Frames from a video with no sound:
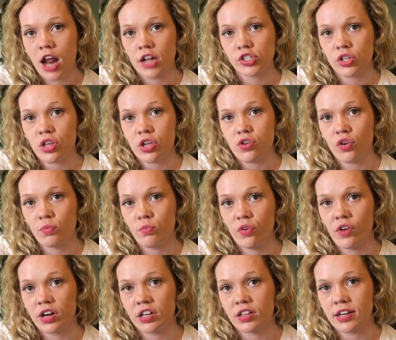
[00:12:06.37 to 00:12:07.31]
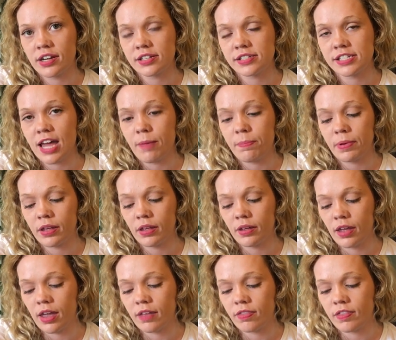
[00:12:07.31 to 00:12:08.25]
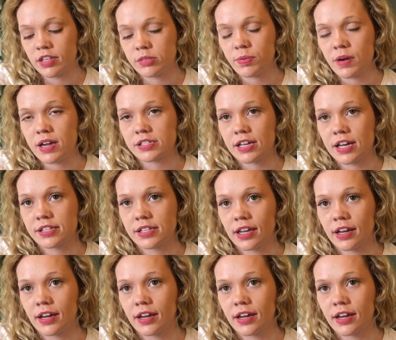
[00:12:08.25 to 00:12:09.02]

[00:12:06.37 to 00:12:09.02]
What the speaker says: so that you can move on to the next step in this process.